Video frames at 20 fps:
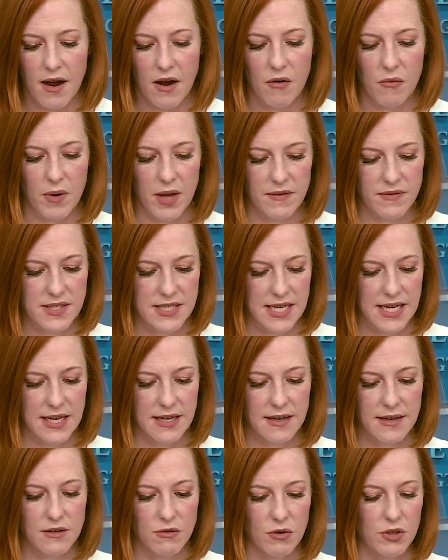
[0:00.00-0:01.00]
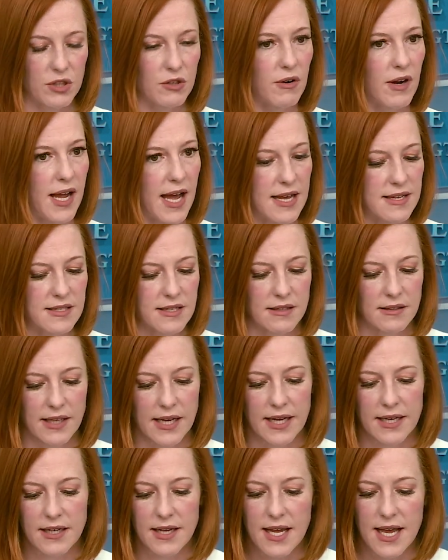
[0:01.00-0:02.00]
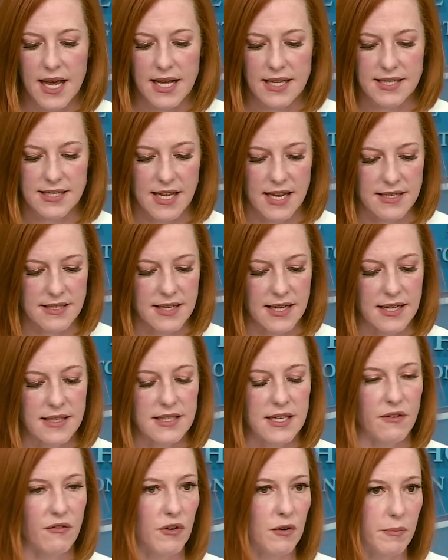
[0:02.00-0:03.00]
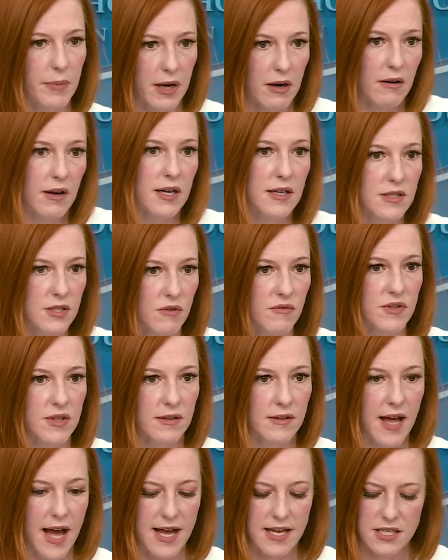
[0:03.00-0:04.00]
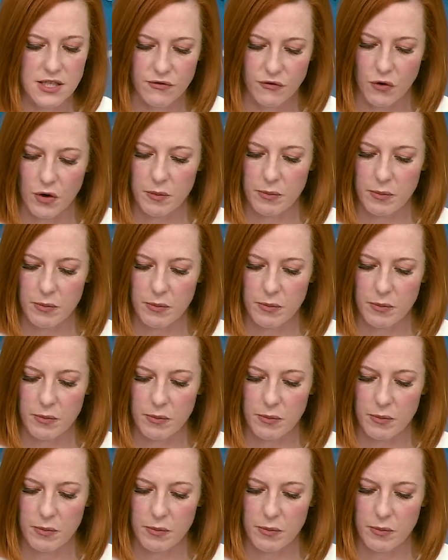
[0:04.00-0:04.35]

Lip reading: We have seen North Korea escalate its testing in different periods over the last four